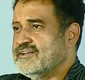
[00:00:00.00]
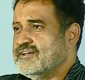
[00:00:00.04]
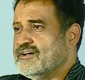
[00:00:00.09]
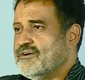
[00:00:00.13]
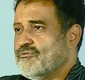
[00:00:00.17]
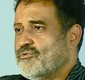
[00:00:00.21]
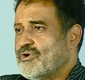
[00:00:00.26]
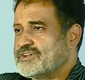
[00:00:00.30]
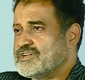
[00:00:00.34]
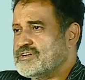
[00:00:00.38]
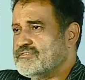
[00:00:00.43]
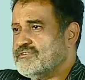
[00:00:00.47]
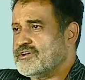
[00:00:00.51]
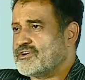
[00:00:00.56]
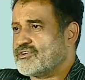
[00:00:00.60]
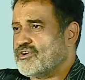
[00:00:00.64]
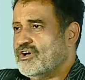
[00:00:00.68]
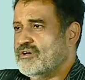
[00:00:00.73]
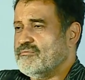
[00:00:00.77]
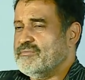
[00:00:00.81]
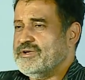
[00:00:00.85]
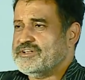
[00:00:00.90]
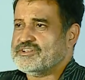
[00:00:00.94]
whatever
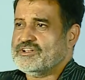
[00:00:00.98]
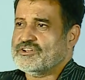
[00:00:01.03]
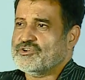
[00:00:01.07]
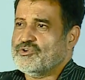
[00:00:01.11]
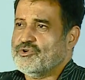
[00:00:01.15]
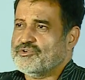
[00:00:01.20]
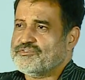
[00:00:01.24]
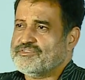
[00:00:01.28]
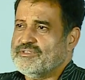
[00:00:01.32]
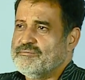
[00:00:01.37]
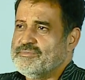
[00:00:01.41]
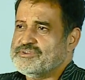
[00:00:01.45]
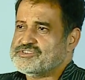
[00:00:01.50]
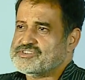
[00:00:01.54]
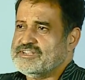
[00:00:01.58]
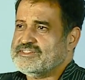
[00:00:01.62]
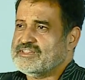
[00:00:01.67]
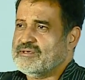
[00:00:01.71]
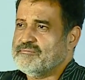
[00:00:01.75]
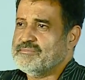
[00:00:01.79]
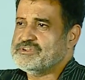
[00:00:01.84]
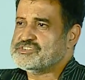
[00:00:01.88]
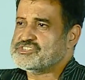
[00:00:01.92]
raw material goes to
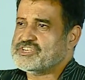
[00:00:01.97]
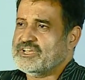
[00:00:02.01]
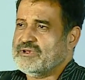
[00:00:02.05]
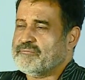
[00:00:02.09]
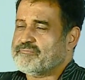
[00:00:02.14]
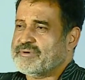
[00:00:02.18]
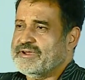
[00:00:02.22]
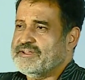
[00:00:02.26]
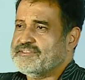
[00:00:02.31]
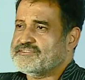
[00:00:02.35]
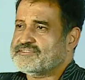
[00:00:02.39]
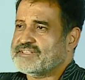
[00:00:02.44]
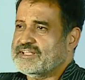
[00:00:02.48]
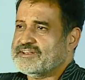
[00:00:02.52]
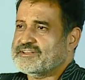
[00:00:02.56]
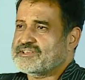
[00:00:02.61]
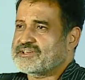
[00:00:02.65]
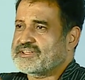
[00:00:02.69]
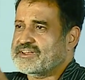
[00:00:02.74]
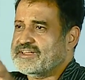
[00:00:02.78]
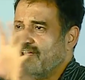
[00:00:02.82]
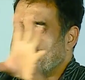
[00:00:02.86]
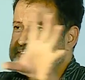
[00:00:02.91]
the machine prints and
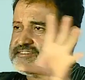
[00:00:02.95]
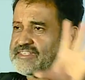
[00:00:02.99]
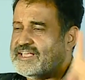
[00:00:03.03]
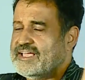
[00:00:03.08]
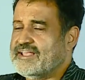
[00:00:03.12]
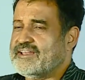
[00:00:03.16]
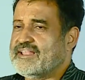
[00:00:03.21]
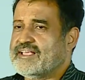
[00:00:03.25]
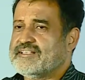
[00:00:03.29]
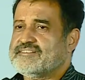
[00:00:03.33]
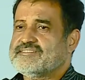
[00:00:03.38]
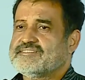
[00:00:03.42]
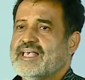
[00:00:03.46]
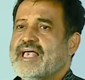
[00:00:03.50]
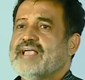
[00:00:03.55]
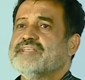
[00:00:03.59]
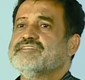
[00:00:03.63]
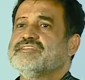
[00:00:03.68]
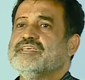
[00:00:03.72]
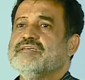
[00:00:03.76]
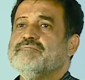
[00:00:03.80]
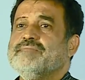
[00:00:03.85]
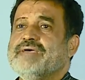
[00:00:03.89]
creates an
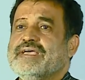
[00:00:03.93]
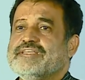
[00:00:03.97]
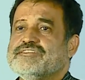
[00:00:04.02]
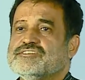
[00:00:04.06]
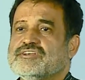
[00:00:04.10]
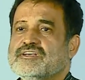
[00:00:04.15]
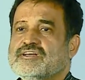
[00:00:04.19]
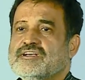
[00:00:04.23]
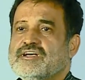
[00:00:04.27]
exact image.